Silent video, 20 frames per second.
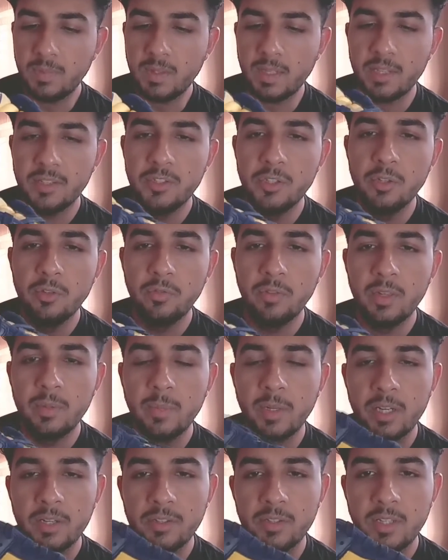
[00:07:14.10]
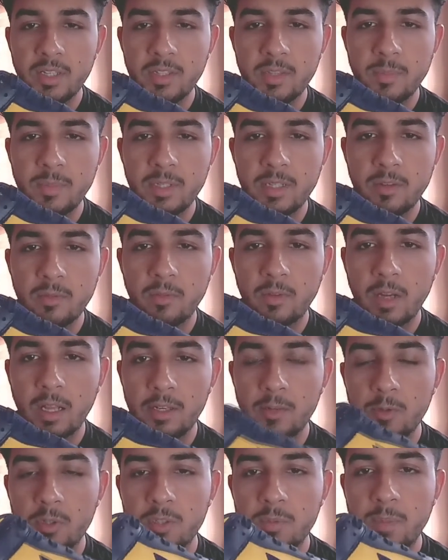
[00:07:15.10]
2 feet because it is a bit different. I
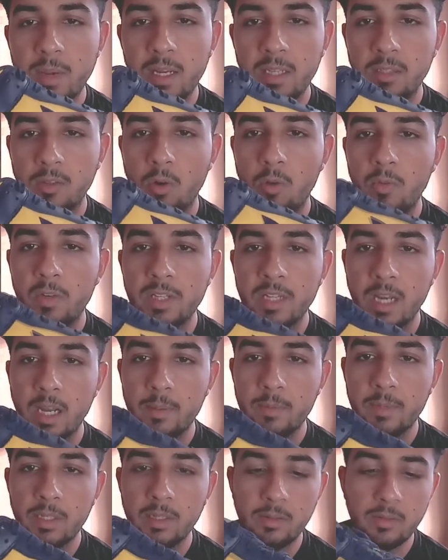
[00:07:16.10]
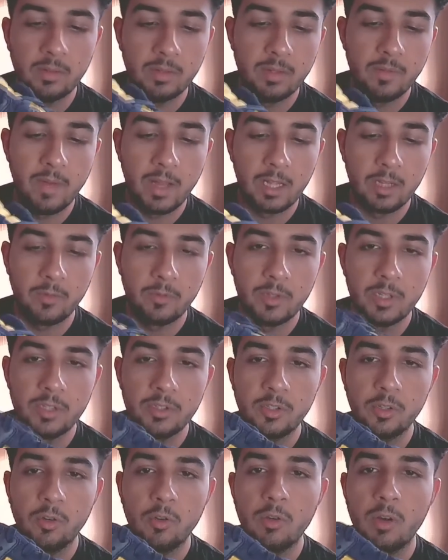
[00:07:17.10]
do expect over time the value for this
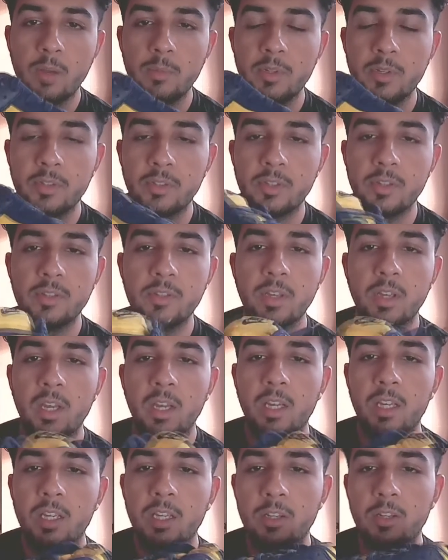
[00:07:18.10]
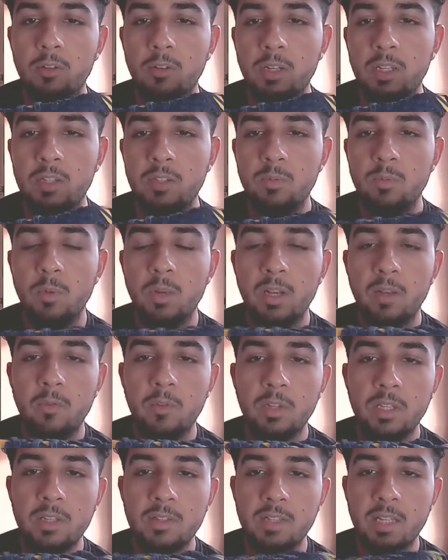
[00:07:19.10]
to go up, just because, you know, it's whenever
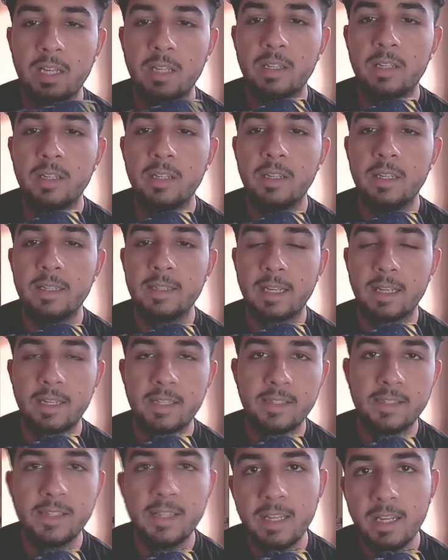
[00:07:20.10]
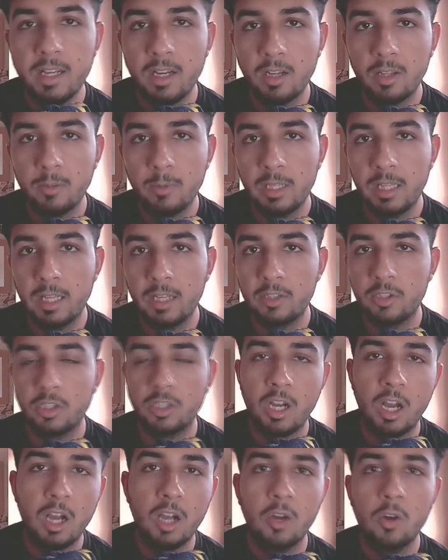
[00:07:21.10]
this it's like a city colorway like
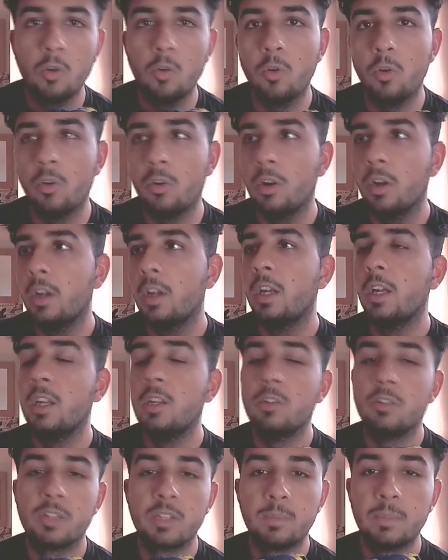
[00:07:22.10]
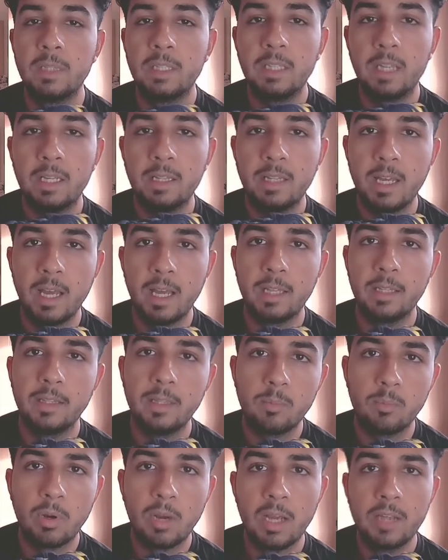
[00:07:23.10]
Chicago or, you know, something like that, the
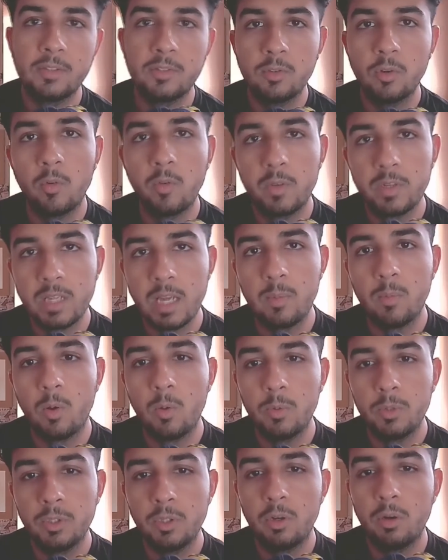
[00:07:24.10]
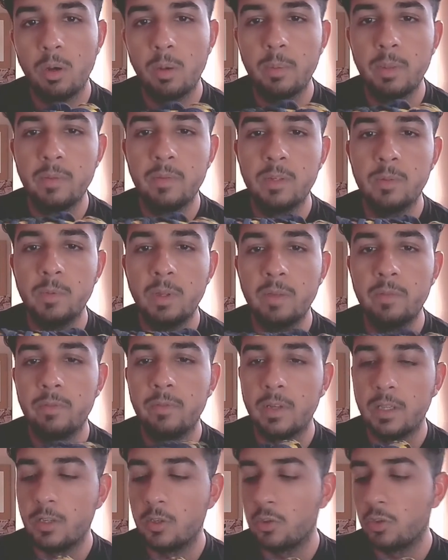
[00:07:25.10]
price over time always go up, even if
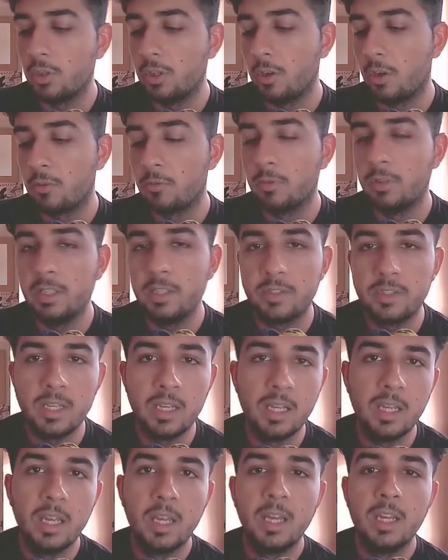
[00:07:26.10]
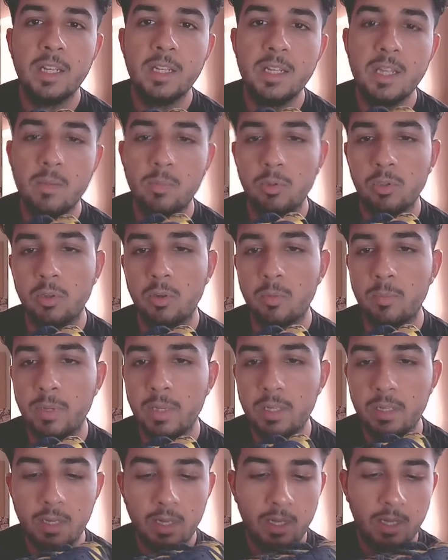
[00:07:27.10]
initially on release they dip a little
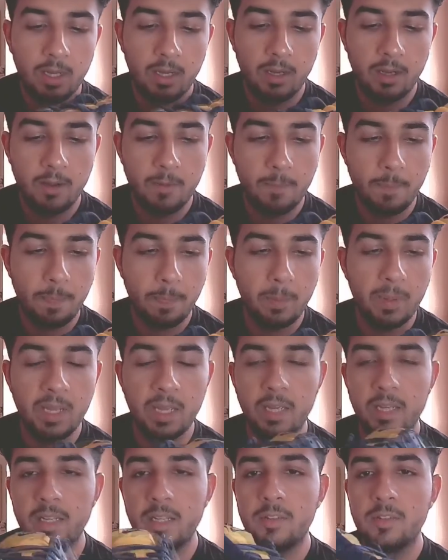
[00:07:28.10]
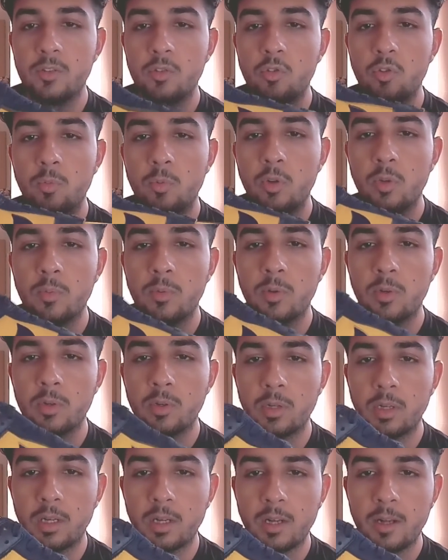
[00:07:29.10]
bit. But yeah, it is a super
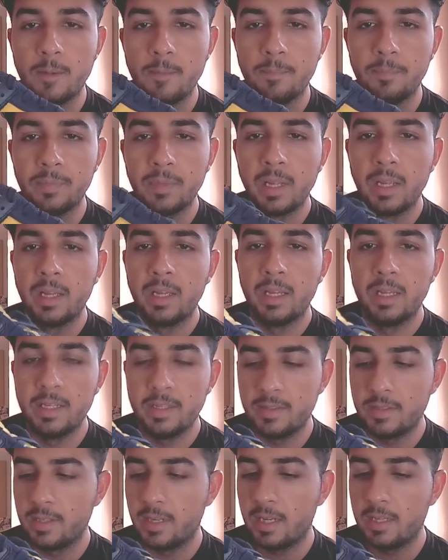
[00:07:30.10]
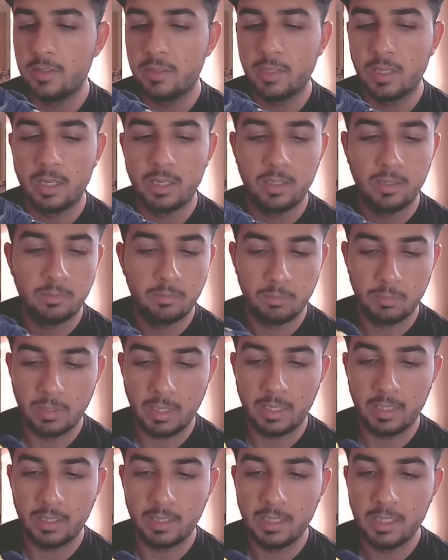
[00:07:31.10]
duper it is a nice kind
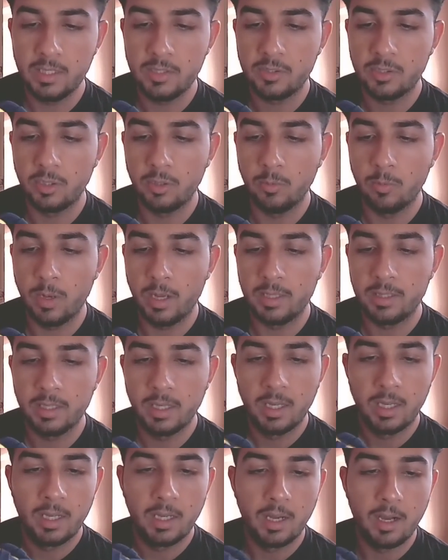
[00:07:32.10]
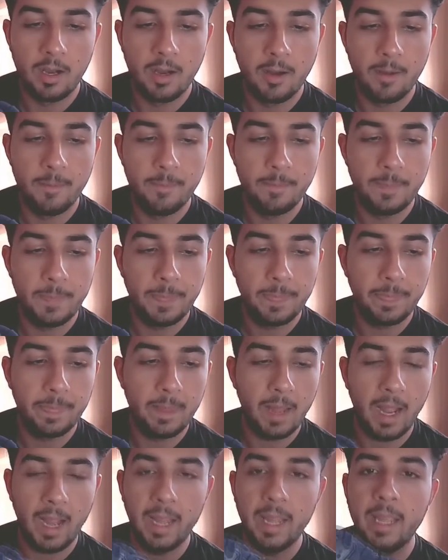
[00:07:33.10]
of clean silhouette.
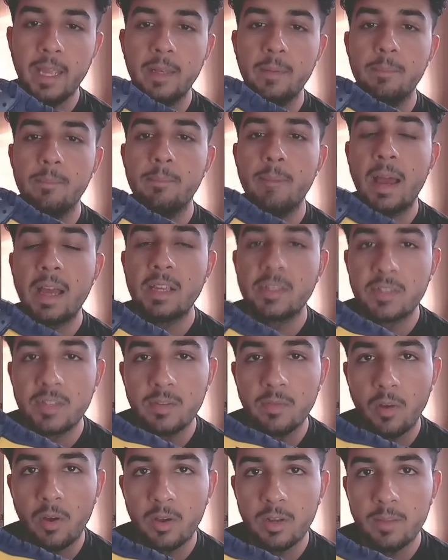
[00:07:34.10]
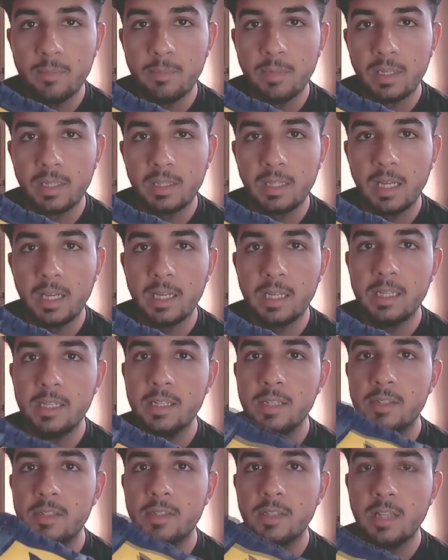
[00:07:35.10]
I ain't massive on it, but like it
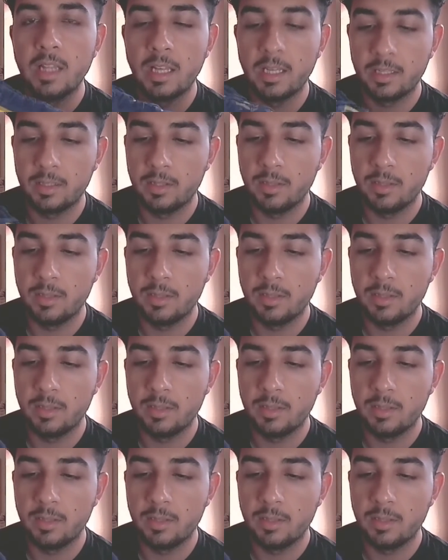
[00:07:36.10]
is like